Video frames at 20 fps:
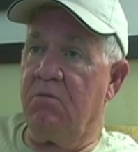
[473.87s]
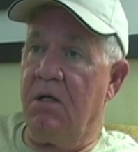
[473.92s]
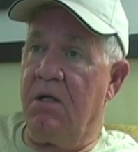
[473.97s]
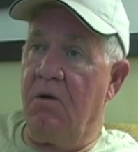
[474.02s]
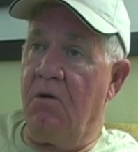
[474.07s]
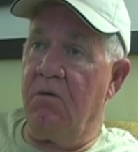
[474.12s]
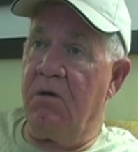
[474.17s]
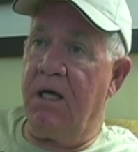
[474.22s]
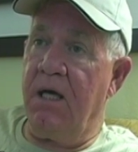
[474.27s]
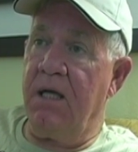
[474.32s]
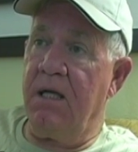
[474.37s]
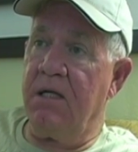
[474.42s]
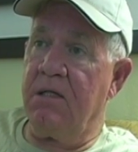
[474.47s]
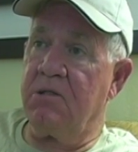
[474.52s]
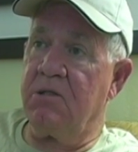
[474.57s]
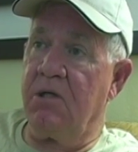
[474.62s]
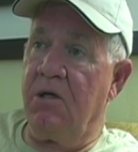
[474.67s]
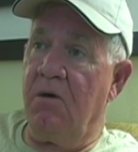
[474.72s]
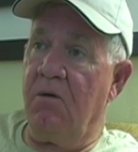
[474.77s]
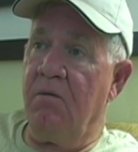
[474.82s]
well, okay,
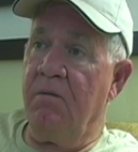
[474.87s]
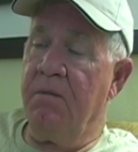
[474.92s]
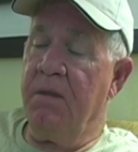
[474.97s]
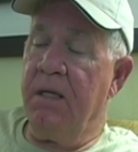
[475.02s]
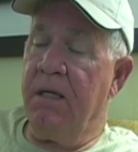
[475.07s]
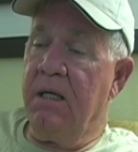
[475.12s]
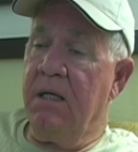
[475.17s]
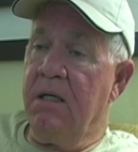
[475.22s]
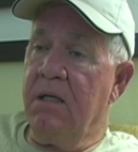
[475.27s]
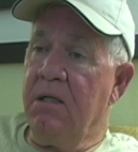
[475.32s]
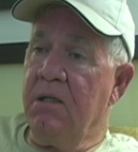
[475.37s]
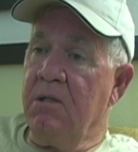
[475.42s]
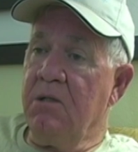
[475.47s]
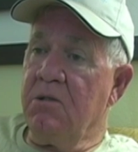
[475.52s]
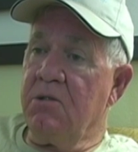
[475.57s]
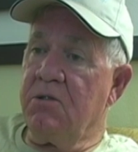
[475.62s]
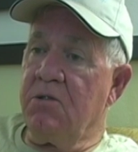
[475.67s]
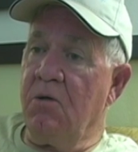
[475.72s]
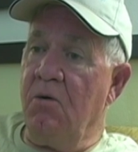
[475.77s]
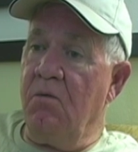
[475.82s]
let's go.
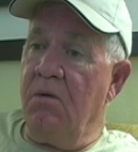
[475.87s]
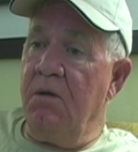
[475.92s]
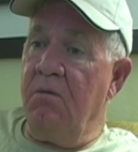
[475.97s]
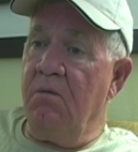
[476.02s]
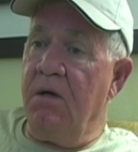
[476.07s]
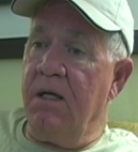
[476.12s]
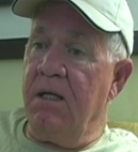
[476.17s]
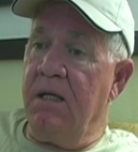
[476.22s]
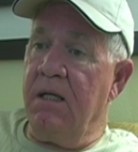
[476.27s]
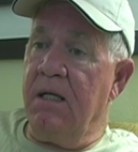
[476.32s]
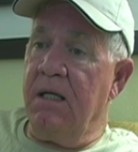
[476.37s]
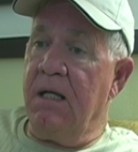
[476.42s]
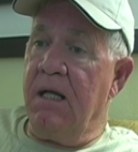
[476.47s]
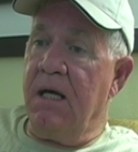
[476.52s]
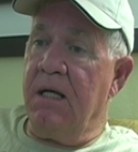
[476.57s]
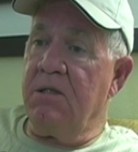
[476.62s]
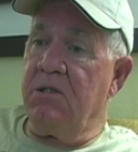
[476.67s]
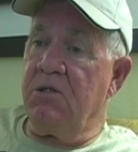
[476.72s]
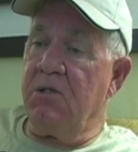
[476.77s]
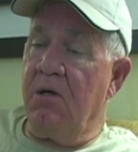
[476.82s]
So we went,
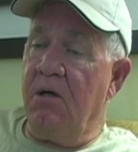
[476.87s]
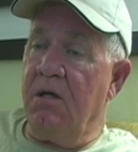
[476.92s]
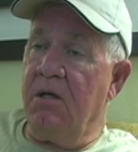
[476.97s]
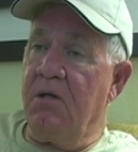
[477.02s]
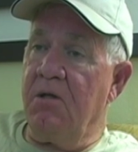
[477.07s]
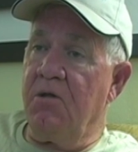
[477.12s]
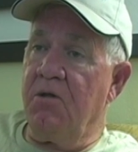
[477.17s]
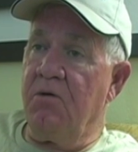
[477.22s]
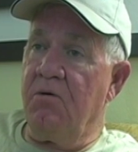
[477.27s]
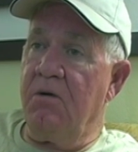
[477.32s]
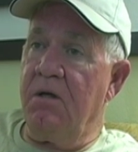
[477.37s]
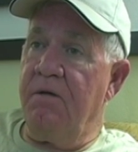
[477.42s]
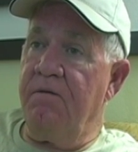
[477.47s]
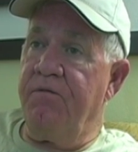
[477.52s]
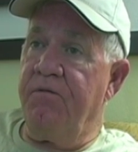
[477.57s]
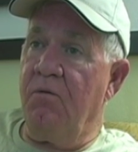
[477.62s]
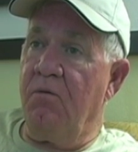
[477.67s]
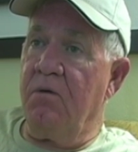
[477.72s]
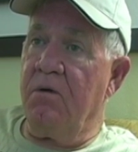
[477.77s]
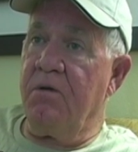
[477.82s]
and I shot a
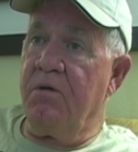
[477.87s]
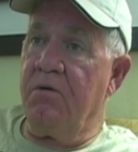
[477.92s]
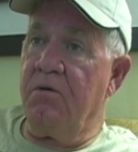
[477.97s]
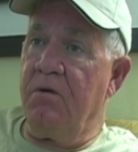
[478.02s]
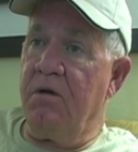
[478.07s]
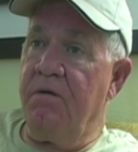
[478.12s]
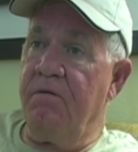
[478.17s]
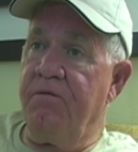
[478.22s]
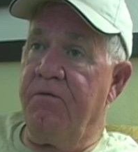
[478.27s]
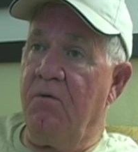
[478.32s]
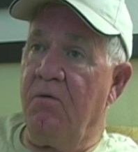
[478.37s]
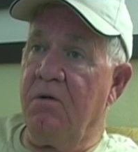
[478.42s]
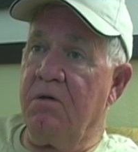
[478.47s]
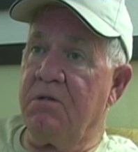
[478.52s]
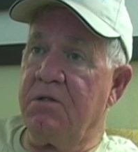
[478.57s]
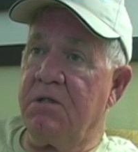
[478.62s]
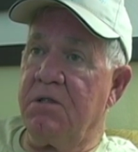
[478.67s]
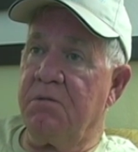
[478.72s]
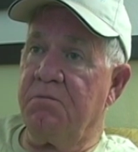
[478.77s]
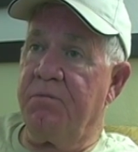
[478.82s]

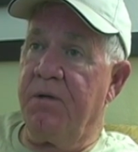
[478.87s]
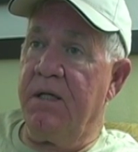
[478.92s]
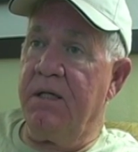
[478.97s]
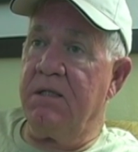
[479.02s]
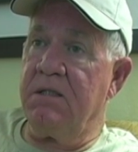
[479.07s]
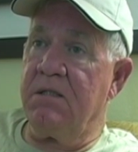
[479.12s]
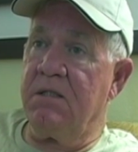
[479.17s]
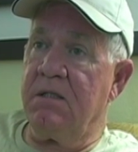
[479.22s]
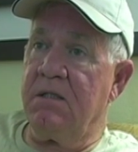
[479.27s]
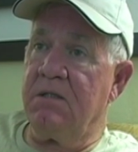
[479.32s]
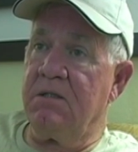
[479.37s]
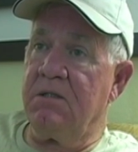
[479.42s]
34-34, played